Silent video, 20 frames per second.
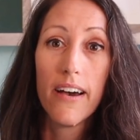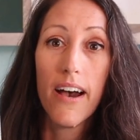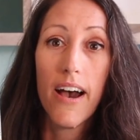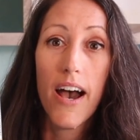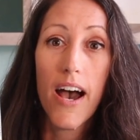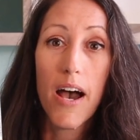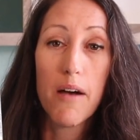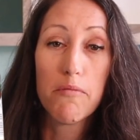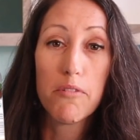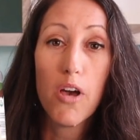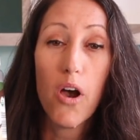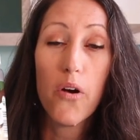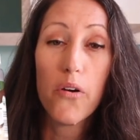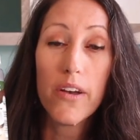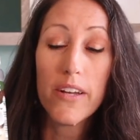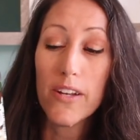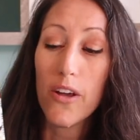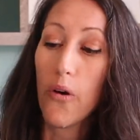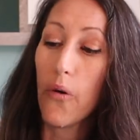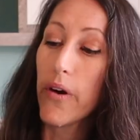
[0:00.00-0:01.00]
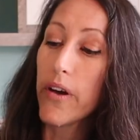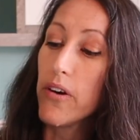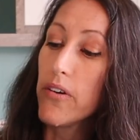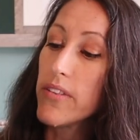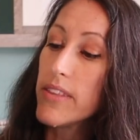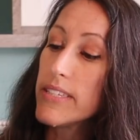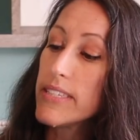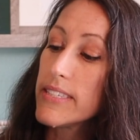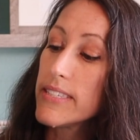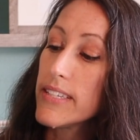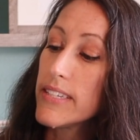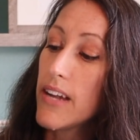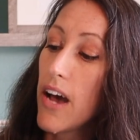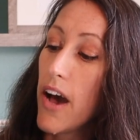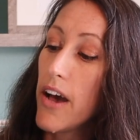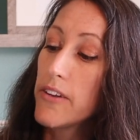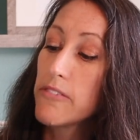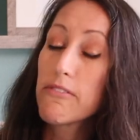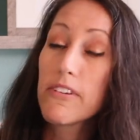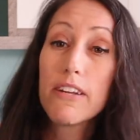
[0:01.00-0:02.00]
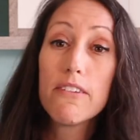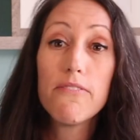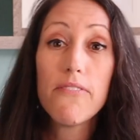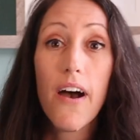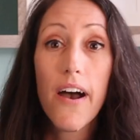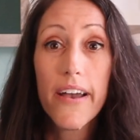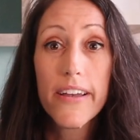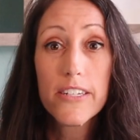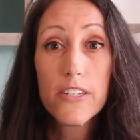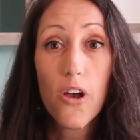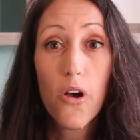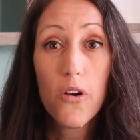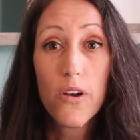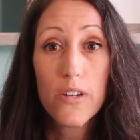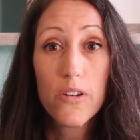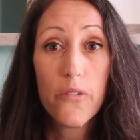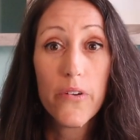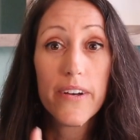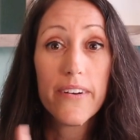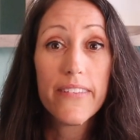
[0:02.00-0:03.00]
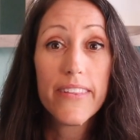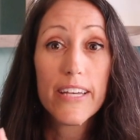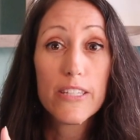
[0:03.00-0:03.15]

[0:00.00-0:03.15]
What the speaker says: coconut oil. This is an unrefined coconut oil.